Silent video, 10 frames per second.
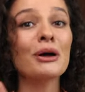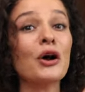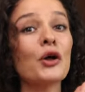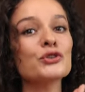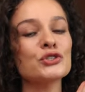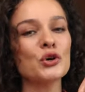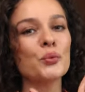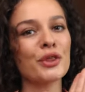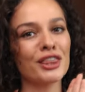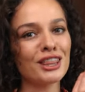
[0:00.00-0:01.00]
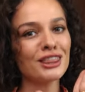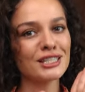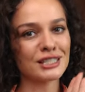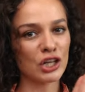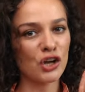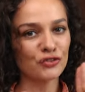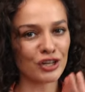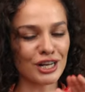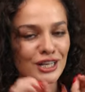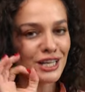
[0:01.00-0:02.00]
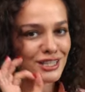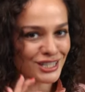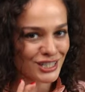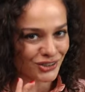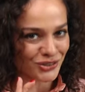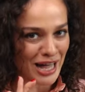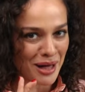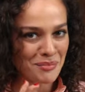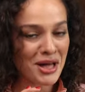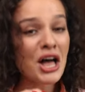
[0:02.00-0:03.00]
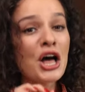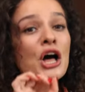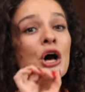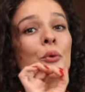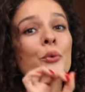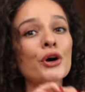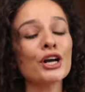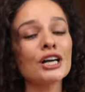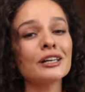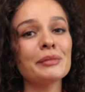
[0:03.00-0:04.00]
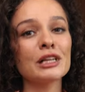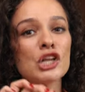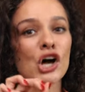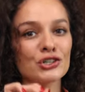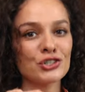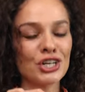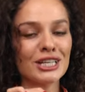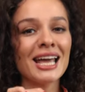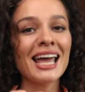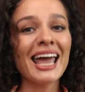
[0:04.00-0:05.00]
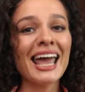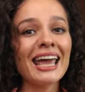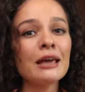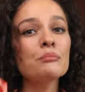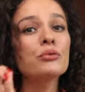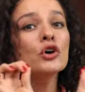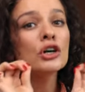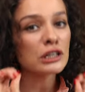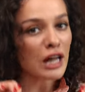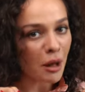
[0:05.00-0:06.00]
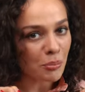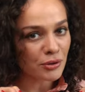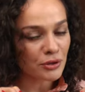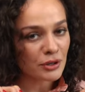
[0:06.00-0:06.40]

But also within the Salon Reading Instagram, we're going to be launching a book club,